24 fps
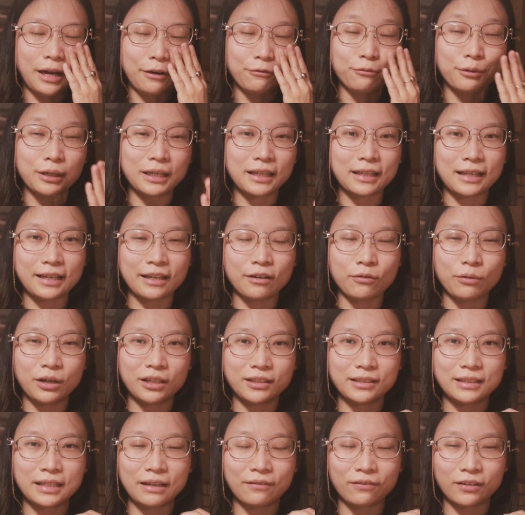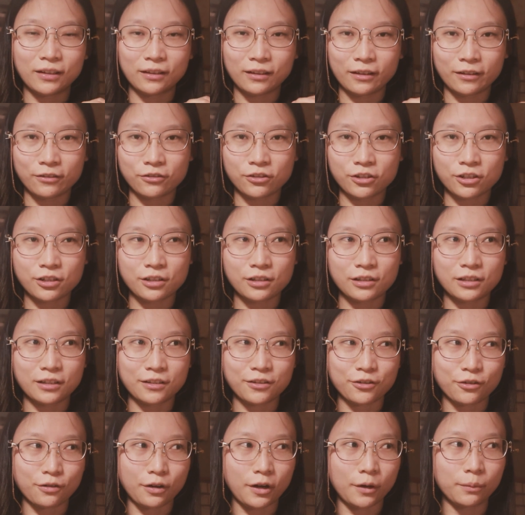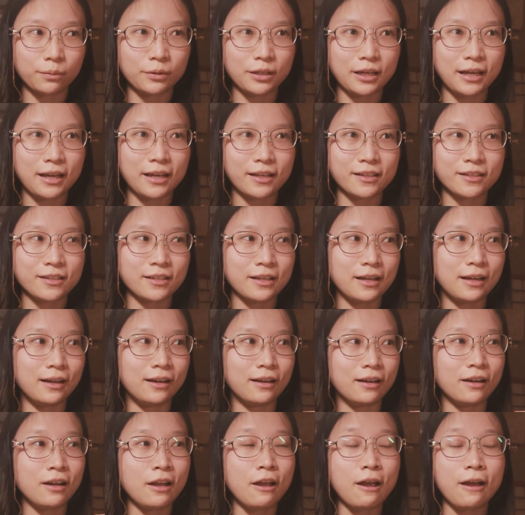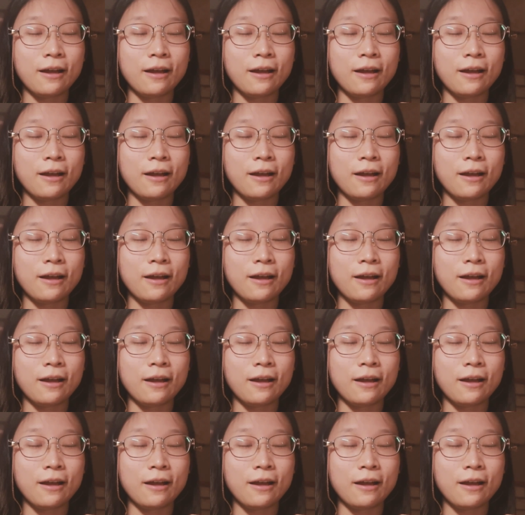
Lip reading: I really like what David Lynch described as a